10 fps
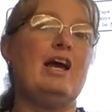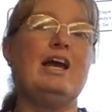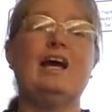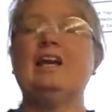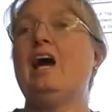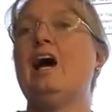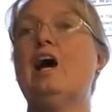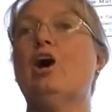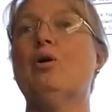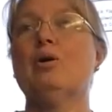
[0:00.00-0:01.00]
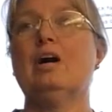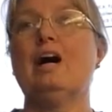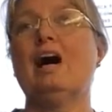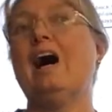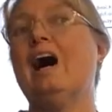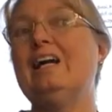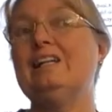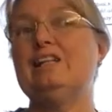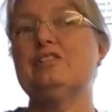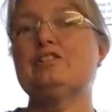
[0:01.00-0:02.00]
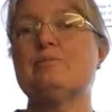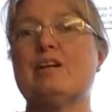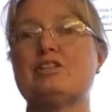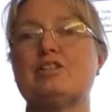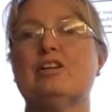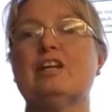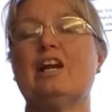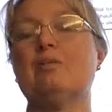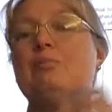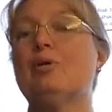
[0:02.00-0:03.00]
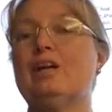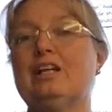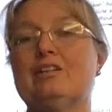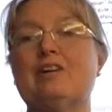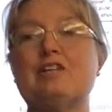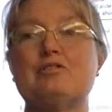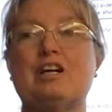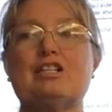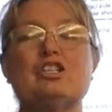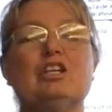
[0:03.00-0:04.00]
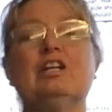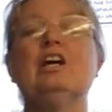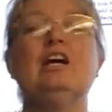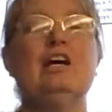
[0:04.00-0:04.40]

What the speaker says: and how I need to make sure that I'm pointing in the right direction